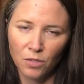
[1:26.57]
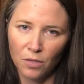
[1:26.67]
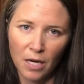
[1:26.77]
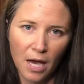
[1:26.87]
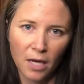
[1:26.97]
You
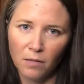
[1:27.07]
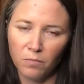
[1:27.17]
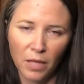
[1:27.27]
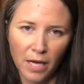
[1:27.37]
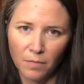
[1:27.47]
could add
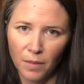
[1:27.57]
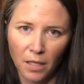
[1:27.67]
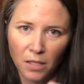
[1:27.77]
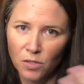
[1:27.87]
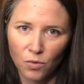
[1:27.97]
black
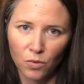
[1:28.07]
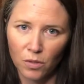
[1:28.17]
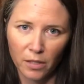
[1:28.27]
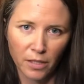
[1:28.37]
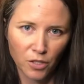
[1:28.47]
beans
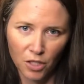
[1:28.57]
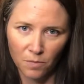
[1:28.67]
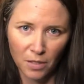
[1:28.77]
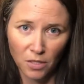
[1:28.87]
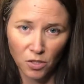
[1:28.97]
or like
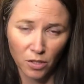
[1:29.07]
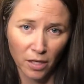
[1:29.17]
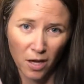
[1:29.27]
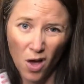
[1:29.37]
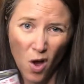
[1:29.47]
chickpeas or like